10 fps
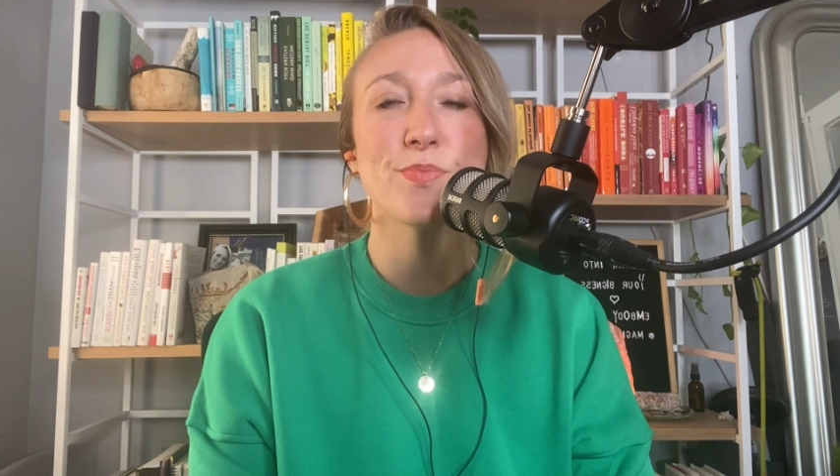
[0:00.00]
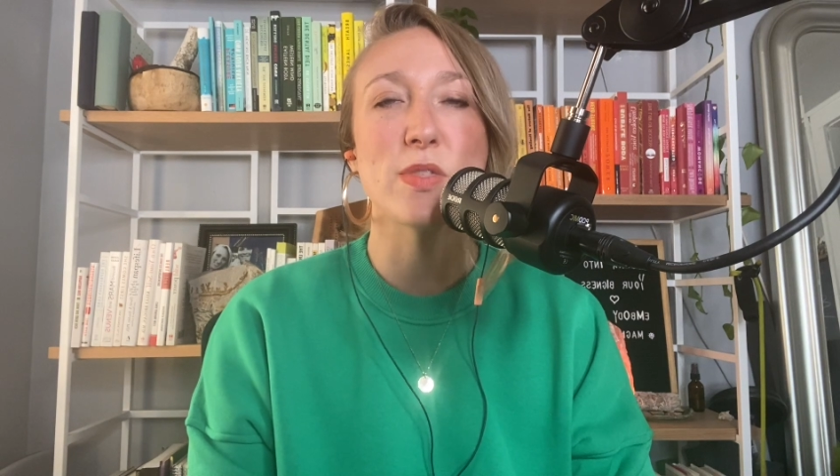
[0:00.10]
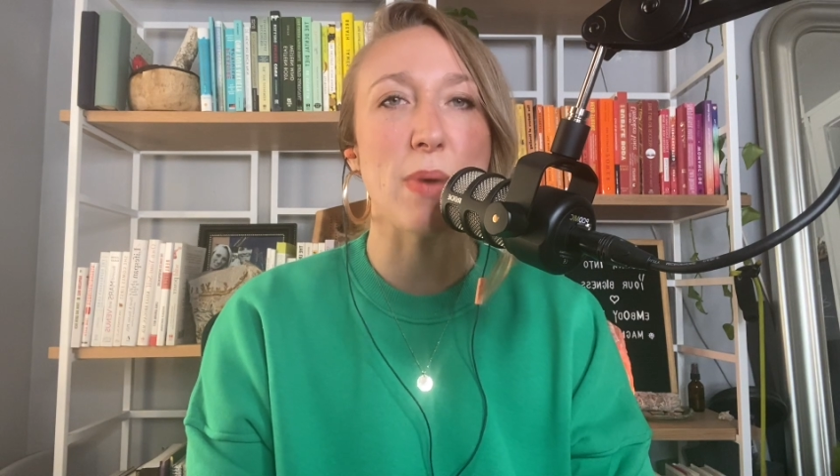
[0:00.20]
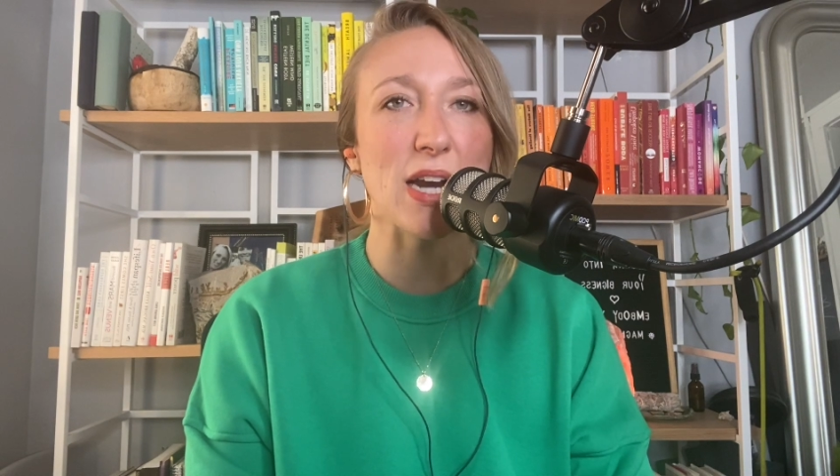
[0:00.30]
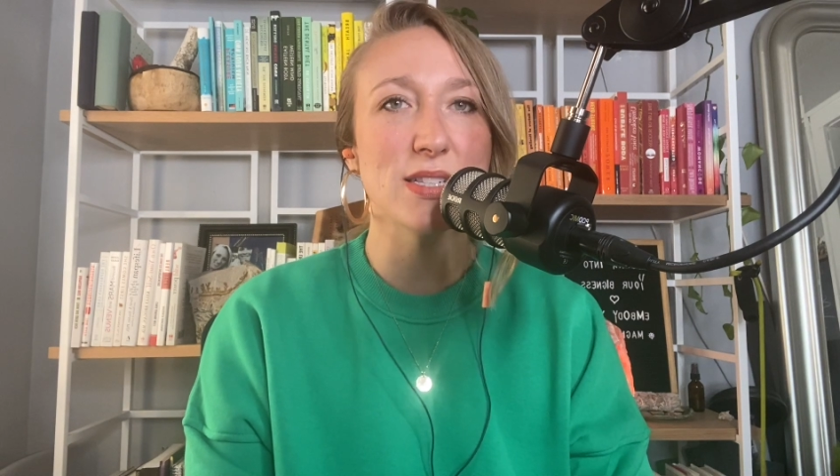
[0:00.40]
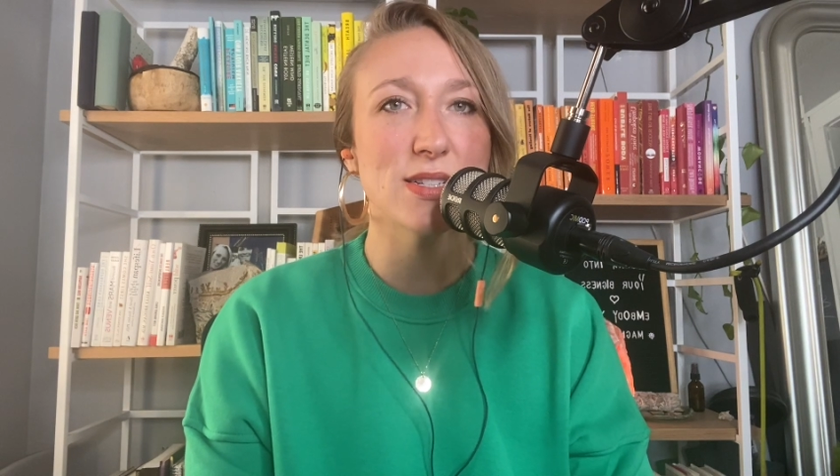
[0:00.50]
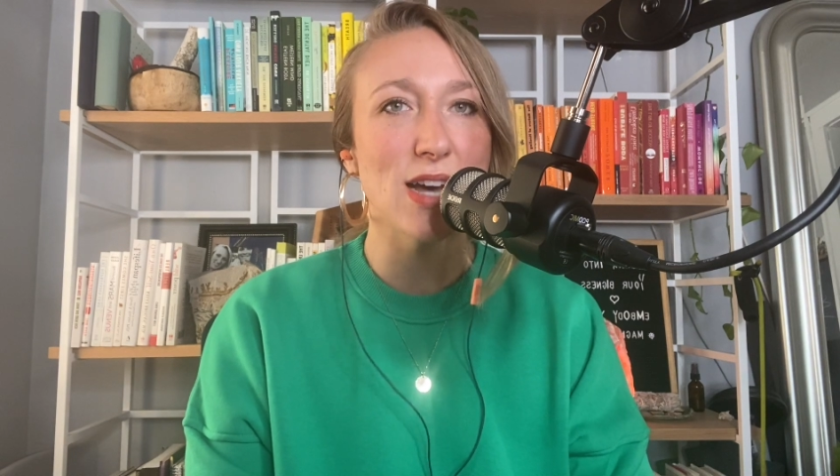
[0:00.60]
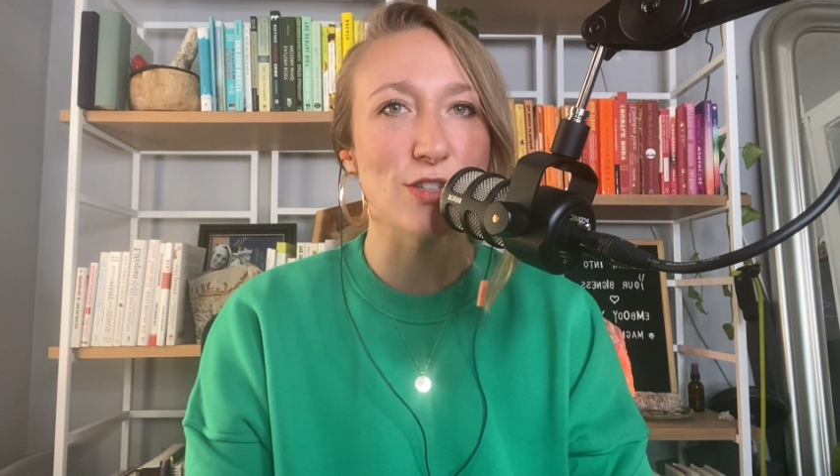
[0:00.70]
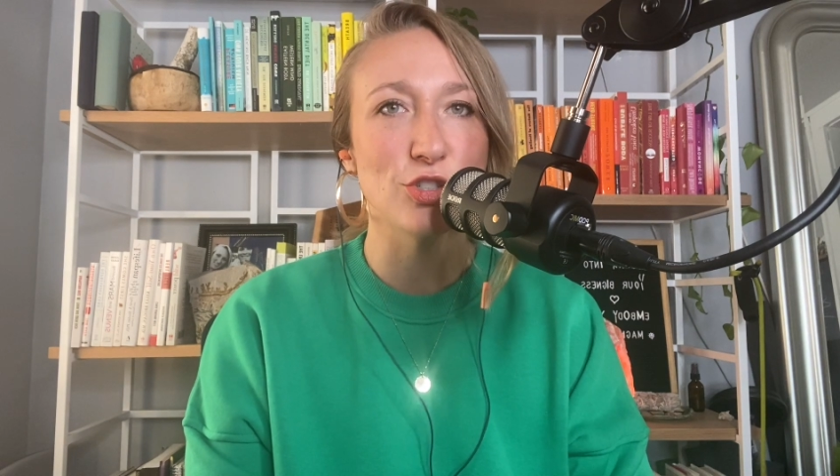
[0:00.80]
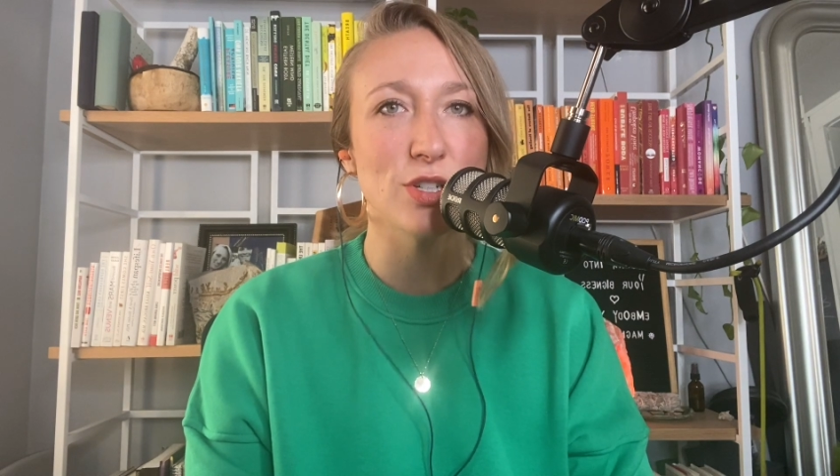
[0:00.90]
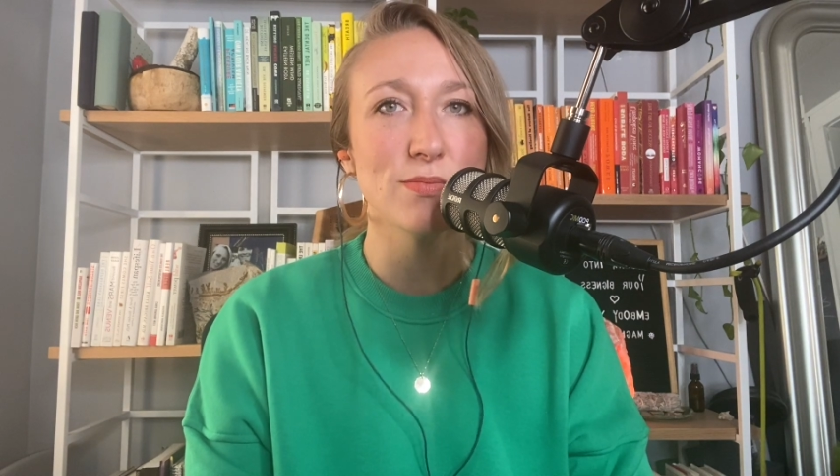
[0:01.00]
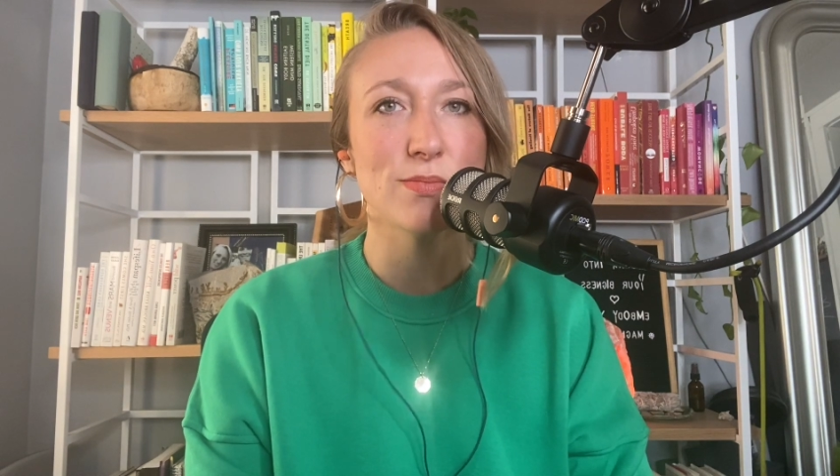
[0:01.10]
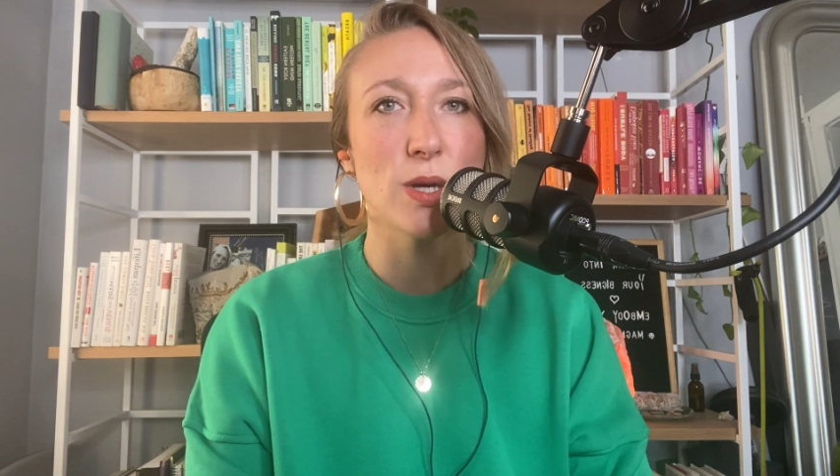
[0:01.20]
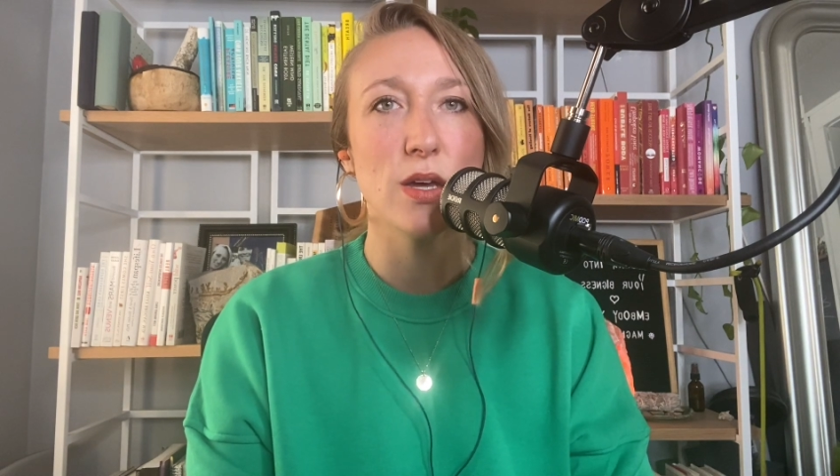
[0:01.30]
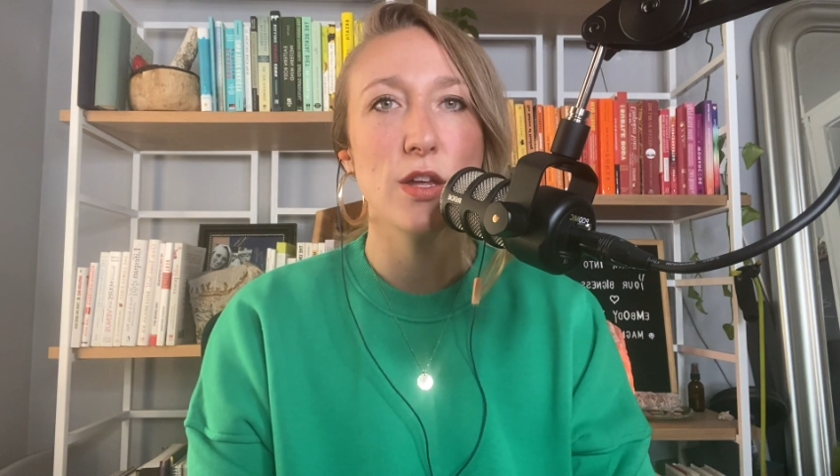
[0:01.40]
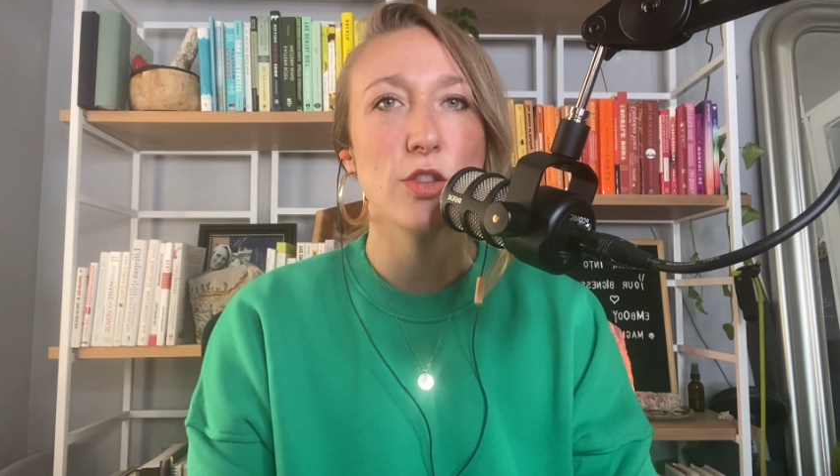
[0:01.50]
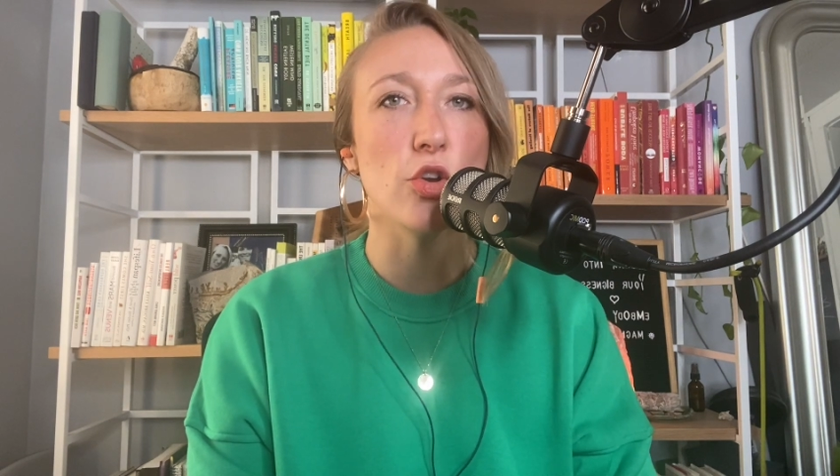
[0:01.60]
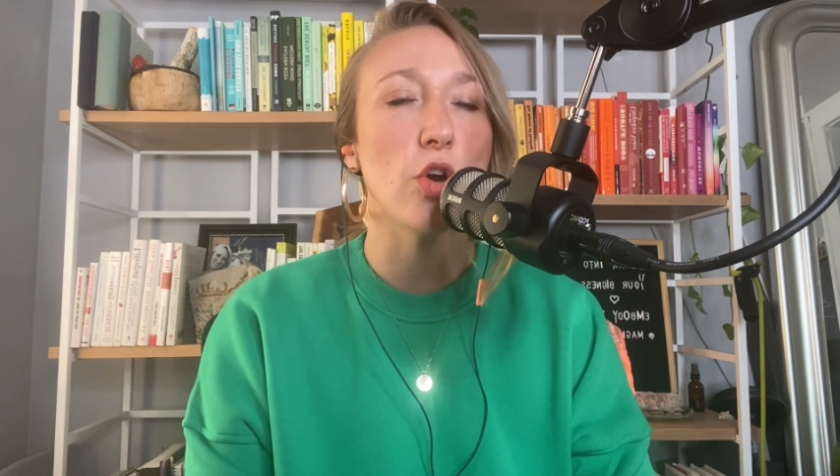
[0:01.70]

The body's intelligent. The